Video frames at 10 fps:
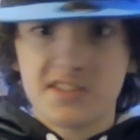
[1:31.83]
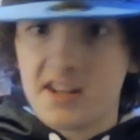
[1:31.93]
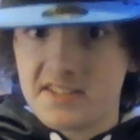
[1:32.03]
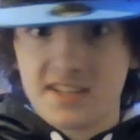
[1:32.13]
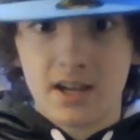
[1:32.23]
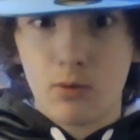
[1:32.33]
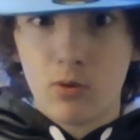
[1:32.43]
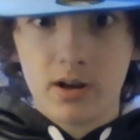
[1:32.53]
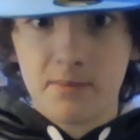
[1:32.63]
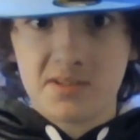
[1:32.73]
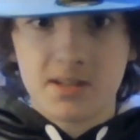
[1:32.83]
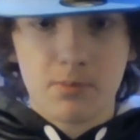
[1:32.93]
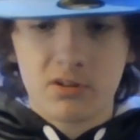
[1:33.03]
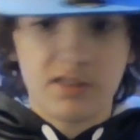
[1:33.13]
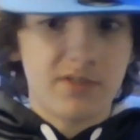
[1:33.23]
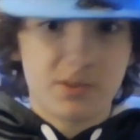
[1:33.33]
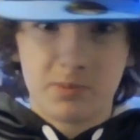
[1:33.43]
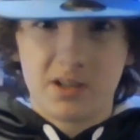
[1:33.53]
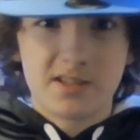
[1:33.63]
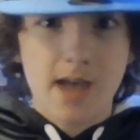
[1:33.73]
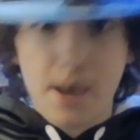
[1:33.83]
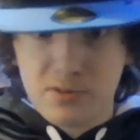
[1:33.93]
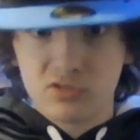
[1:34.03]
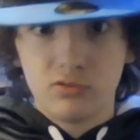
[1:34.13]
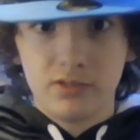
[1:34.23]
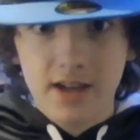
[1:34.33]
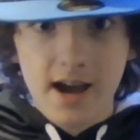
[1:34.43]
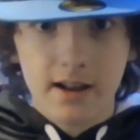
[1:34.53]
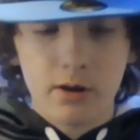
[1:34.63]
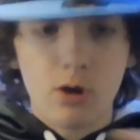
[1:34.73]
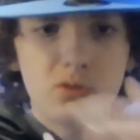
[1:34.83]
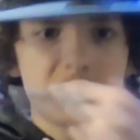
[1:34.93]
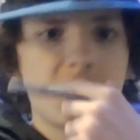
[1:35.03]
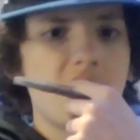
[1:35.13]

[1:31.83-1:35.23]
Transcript: Not saying I want him to step on defense because absolutely not, I don't.